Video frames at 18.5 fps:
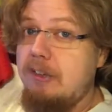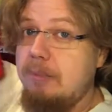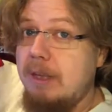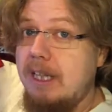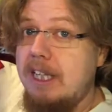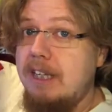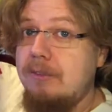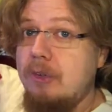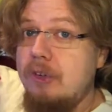
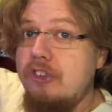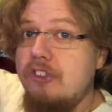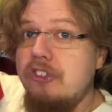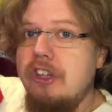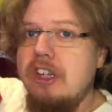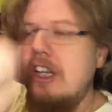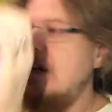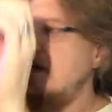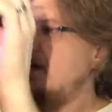player
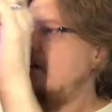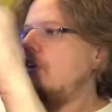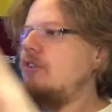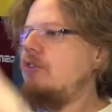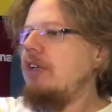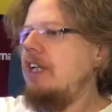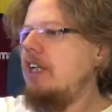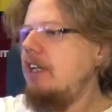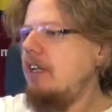version,
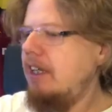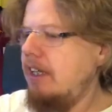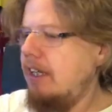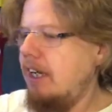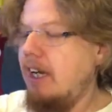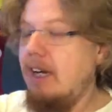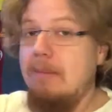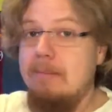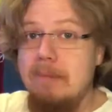really
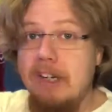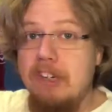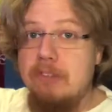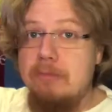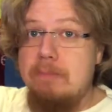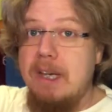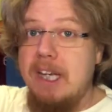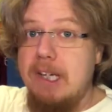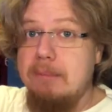uh, much better